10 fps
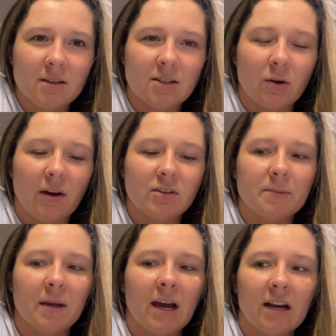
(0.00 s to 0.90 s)
So I've just
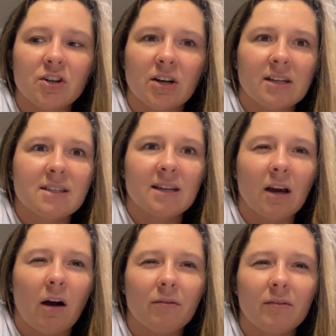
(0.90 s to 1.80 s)
been kind of trying to stay
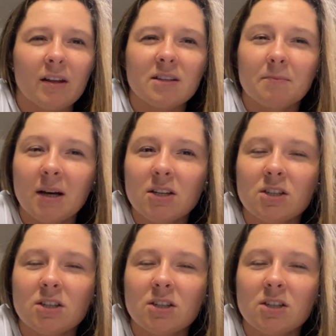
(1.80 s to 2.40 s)
off of it as much.